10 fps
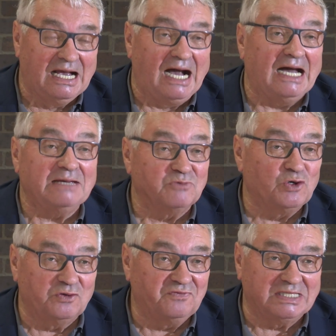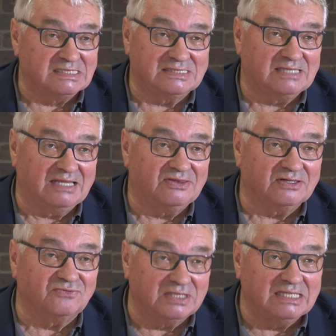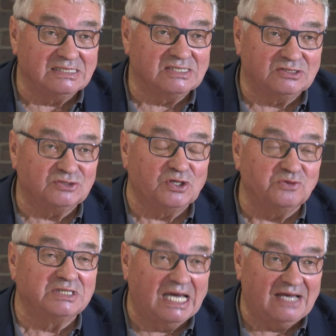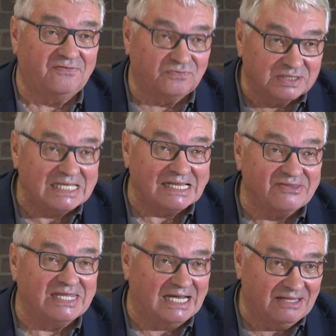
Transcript: I'm convinced that the Greens don't have real the